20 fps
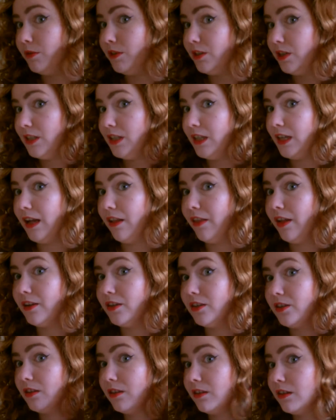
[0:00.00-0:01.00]
But do you see how
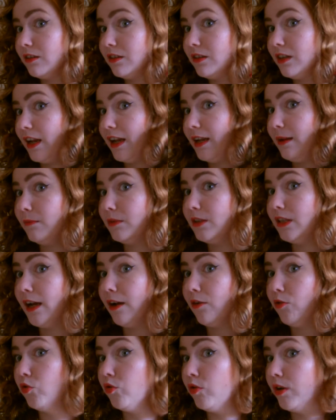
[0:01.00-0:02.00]
that's tamed
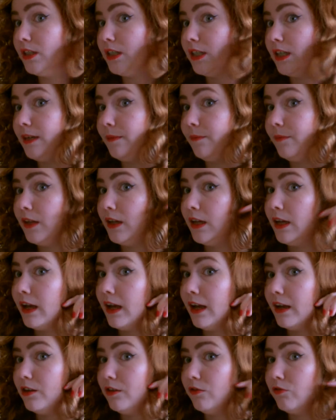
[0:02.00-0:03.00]
down already?
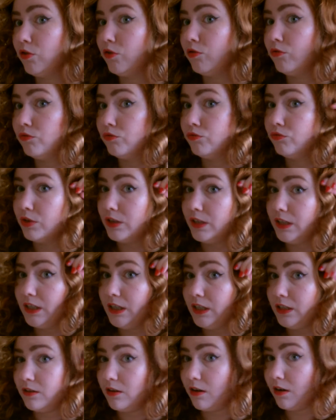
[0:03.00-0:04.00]
And you've got
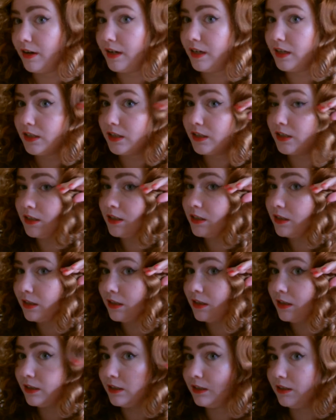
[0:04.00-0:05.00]
really nice
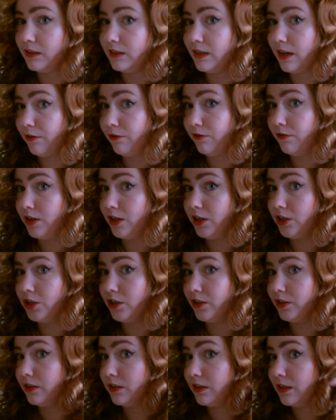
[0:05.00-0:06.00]

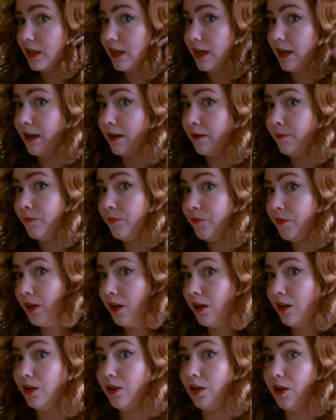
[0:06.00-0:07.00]
definitions there,
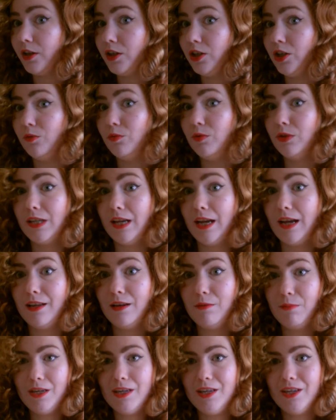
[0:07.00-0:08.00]
like you would
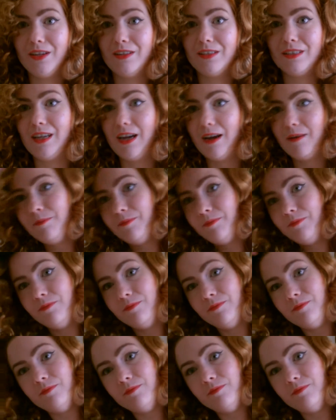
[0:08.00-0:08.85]
get in a pincurl set.